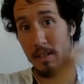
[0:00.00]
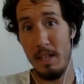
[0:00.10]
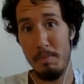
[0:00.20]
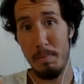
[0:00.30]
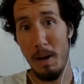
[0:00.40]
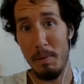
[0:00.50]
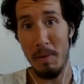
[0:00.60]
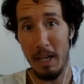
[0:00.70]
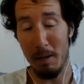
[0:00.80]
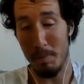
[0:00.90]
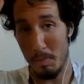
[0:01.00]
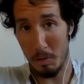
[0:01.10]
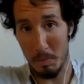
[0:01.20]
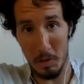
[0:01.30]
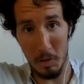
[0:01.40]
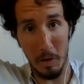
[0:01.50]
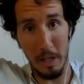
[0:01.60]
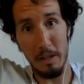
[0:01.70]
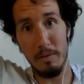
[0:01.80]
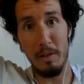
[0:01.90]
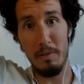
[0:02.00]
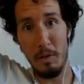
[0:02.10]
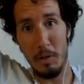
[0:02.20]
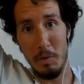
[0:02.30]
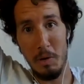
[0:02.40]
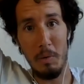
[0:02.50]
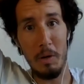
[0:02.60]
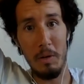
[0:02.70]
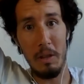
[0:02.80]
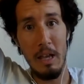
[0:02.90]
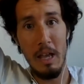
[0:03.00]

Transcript: they probably make up the bulk majority of folks who I work with.